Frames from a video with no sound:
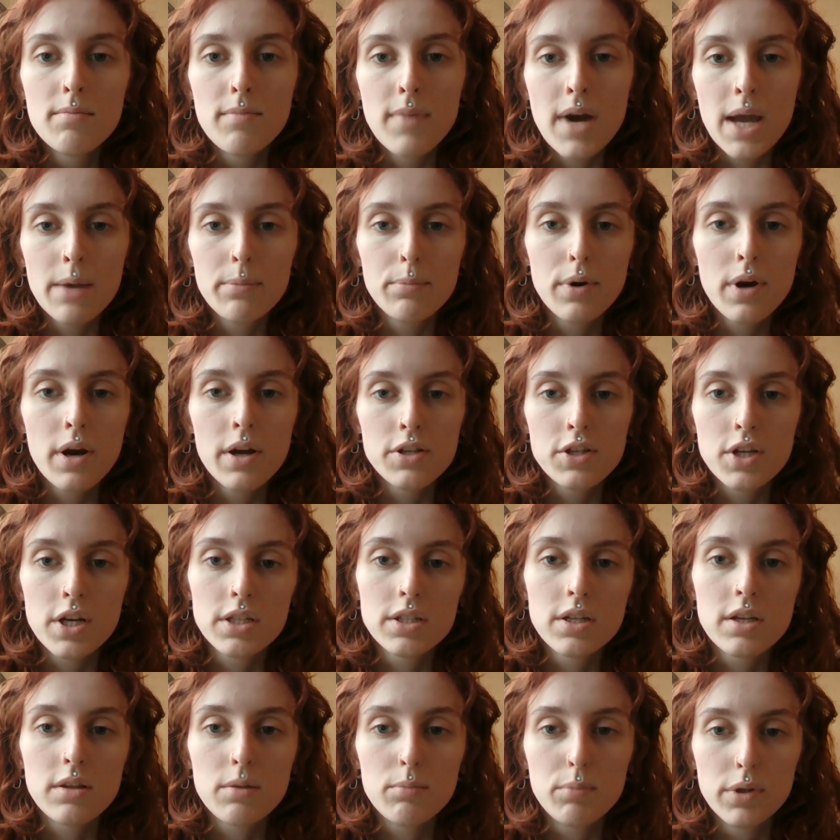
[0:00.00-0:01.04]
My
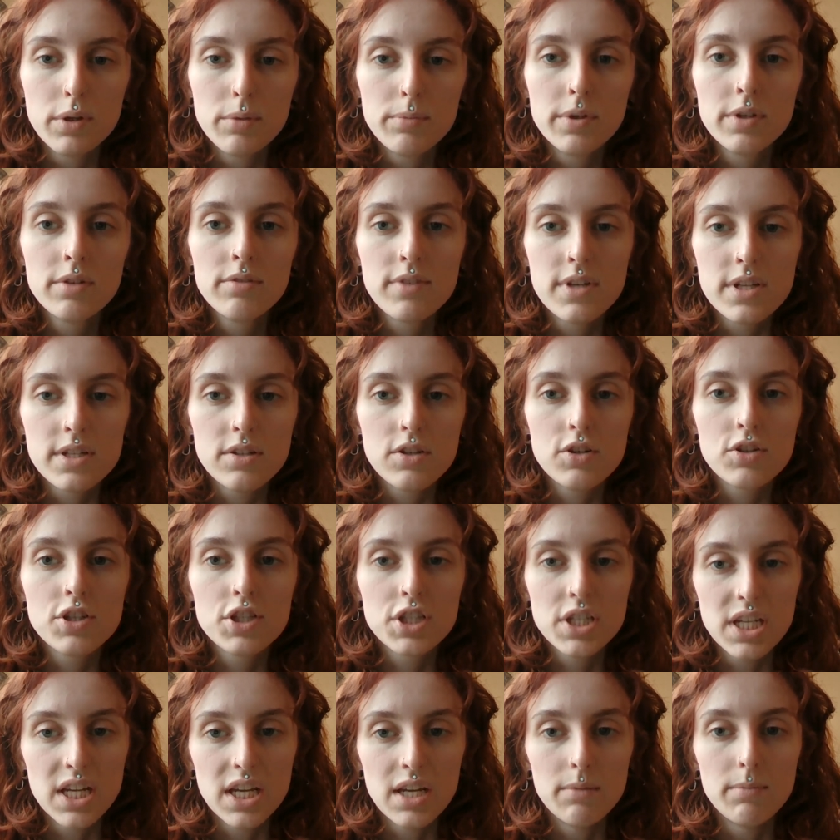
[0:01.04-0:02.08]
project on the bluebird
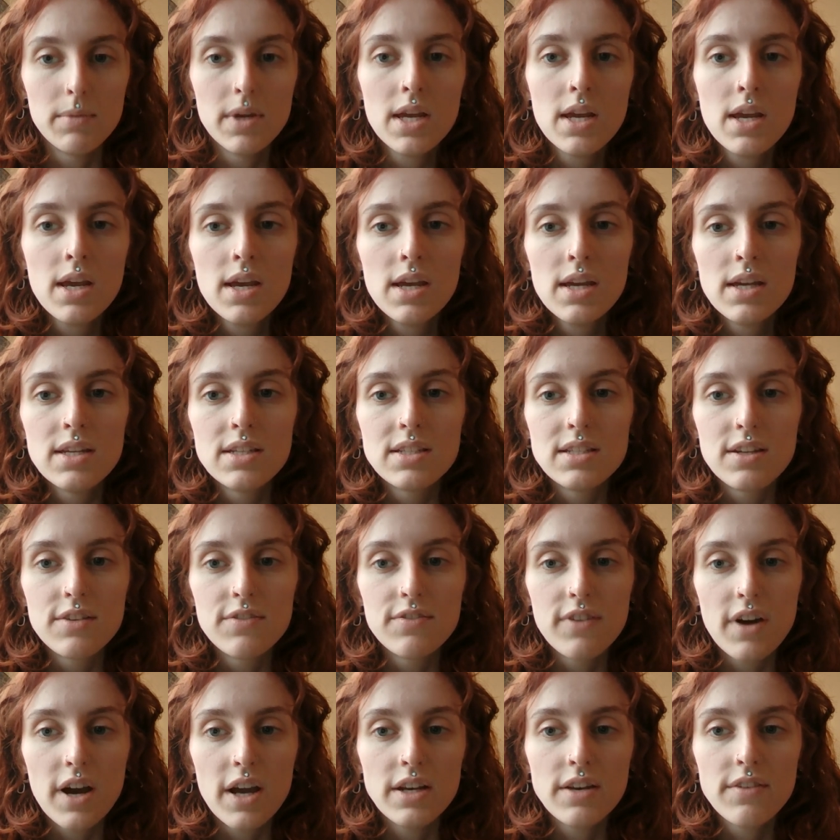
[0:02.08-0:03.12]
research team is
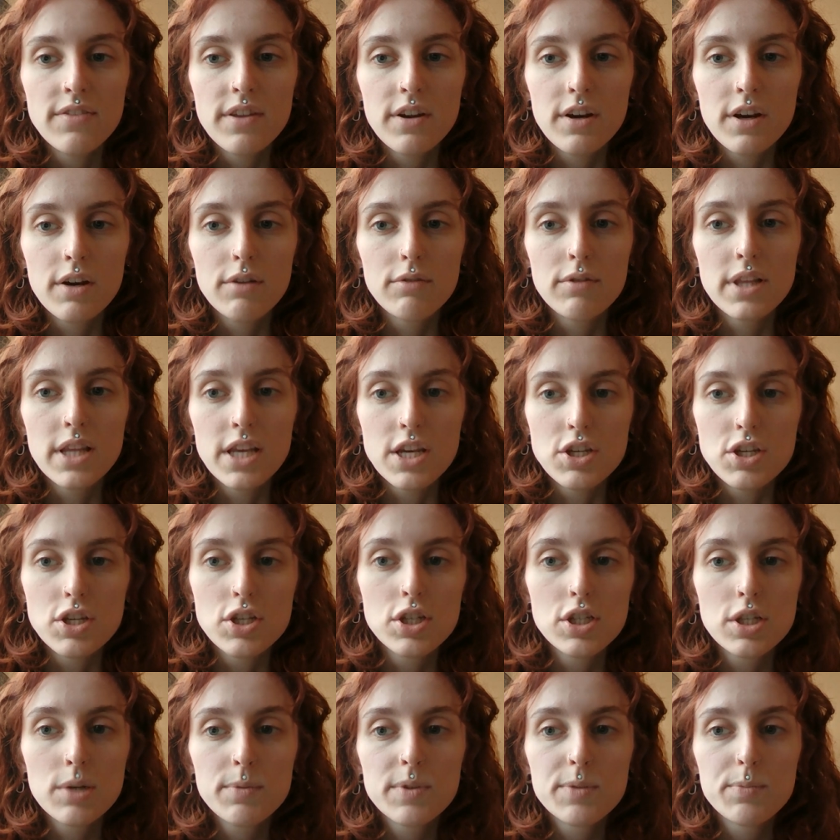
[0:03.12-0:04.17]
to find if there are
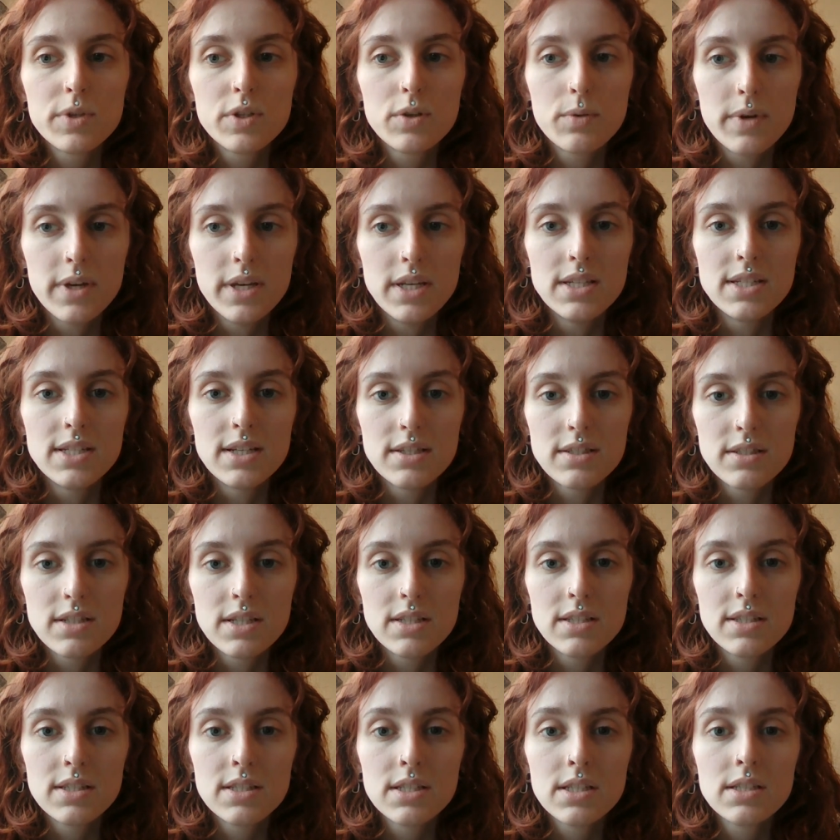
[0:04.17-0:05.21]
relationships between
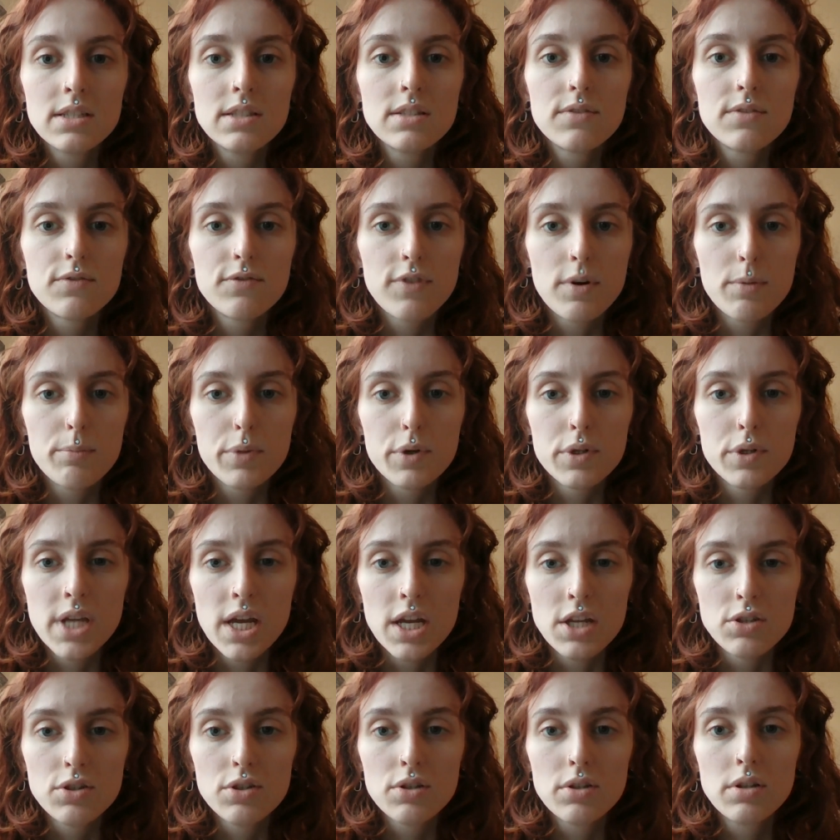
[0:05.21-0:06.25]
distances from
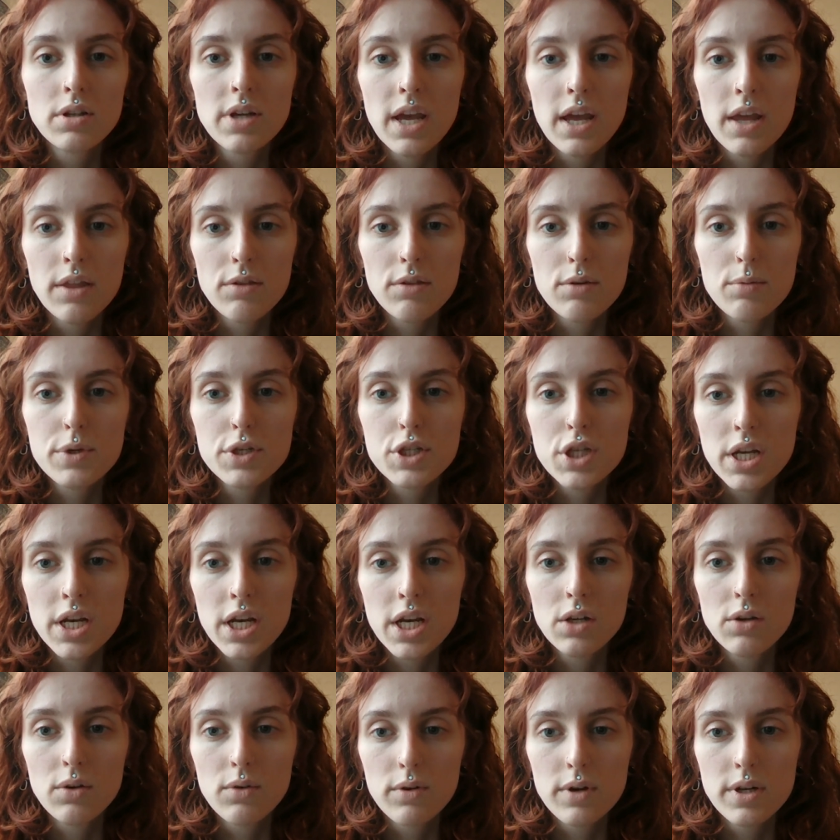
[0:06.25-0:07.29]
potential
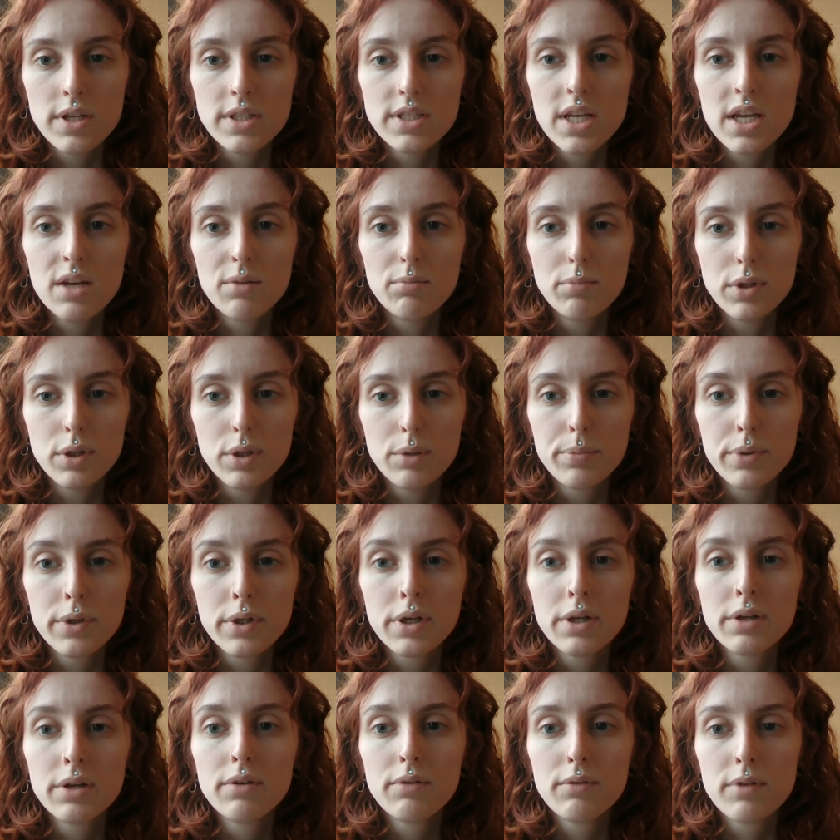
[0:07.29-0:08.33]
anthropogenic noise and
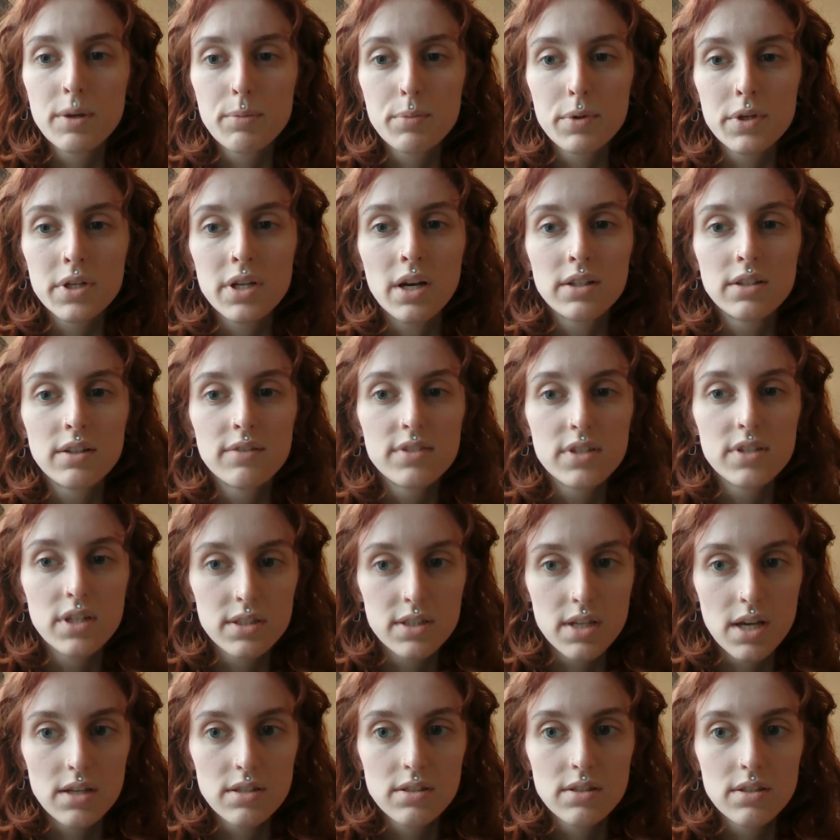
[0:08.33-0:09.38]
bluebird reproductive
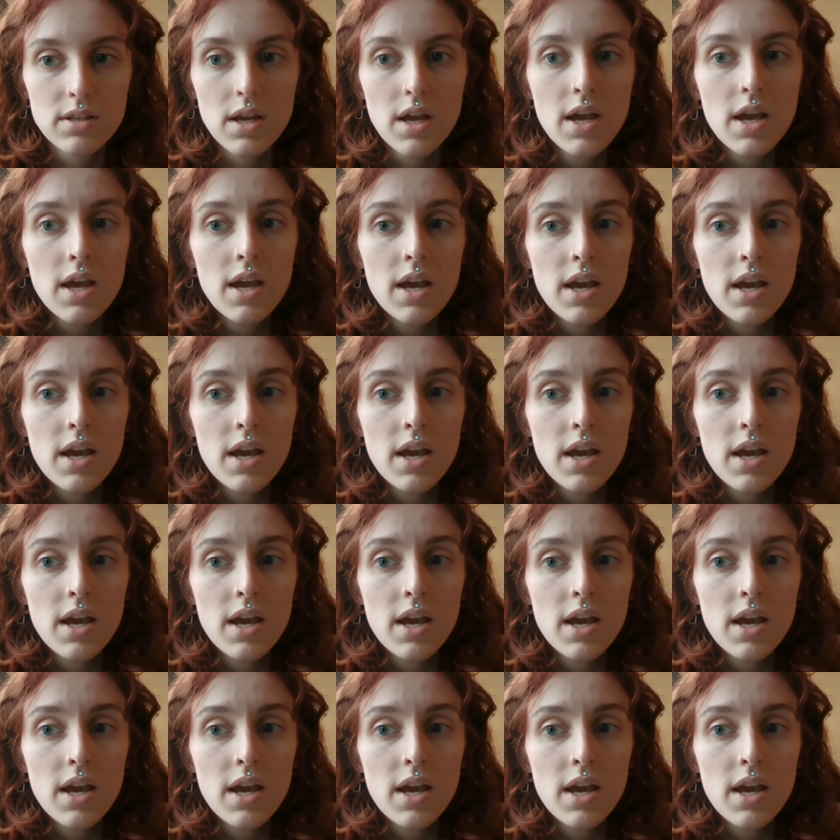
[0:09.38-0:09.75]
success.